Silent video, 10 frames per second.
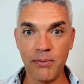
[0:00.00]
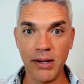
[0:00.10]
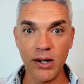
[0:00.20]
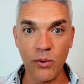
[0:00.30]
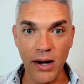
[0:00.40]

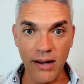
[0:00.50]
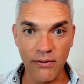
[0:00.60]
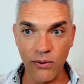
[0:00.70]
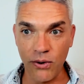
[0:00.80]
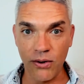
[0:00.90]
being away
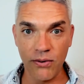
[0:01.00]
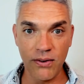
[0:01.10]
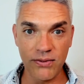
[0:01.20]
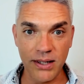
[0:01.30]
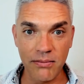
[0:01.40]
for
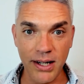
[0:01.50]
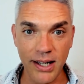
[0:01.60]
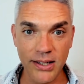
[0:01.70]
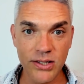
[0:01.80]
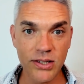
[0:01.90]
15
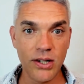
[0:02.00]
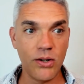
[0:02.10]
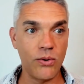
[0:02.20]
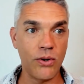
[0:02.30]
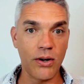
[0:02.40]
minutes,
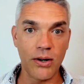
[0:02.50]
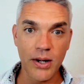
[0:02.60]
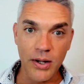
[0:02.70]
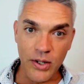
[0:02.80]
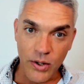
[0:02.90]
or
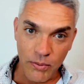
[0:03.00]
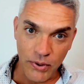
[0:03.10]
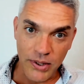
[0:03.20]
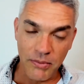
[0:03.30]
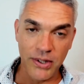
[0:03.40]

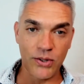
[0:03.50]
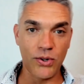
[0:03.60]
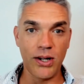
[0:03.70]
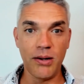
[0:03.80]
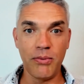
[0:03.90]
put them in the
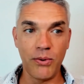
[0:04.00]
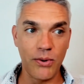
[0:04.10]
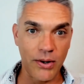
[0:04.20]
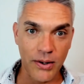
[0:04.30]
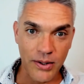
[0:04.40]
crib
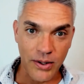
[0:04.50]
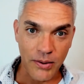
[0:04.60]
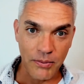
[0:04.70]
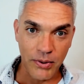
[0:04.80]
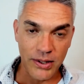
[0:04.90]
or,
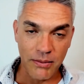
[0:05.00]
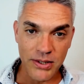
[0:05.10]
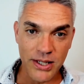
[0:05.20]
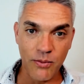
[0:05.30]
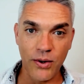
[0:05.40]
put them
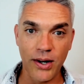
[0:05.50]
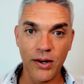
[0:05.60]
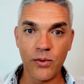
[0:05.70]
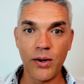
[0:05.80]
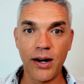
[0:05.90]

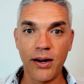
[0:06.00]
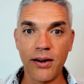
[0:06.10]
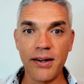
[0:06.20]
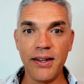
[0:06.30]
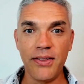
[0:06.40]
somewhere
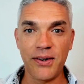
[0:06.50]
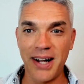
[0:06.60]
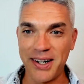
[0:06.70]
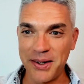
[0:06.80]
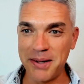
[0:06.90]
where they're
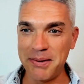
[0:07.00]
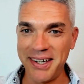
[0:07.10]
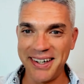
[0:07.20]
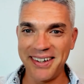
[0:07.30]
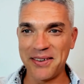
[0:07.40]
not going to
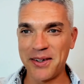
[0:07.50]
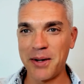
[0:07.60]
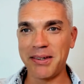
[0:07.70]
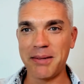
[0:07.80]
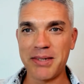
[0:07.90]
be,
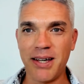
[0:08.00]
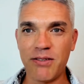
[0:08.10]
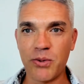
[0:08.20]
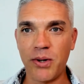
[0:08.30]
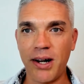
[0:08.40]
harming
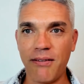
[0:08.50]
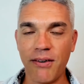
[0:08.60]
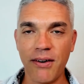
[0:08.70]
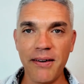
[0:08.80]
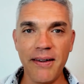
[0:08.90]
themselves or
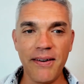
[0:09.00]
whatever.